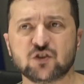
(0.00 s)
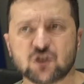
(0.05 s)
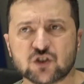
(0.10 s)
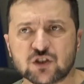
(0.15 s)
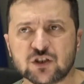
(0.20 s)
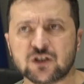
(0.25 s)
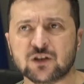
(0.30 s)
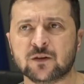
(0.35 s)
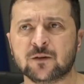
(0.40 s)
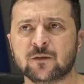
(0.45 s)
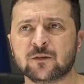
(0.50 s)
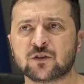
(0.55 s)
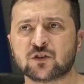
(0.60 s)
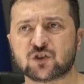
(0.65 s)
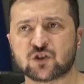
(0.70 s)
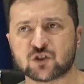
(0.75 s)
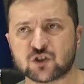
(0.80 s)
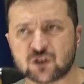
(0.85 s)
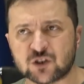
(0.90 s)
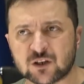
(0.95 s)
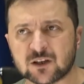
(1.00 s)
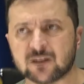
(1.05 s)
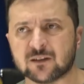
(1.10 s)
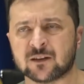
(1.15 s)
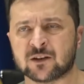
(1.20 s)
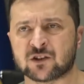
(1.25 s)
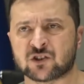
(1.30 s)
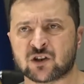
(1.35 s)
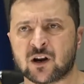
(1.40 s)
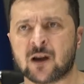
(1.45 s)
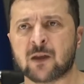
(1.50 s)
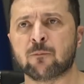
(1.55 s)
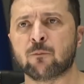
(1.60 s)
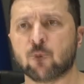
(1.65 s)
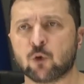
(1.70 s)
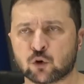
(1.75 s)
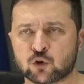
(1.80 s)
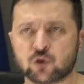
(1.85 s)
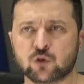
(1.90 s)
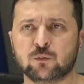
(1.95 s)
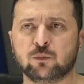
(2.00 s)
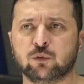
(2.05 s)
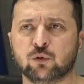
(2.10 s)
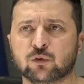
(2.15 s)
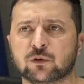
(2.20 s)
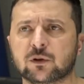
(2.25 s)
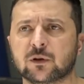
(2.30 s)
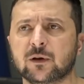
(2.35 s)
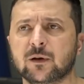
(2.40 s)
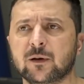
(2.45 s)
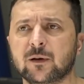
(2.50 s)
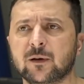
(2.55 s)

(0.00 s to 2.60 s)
Unfortunately, there may be thousands more.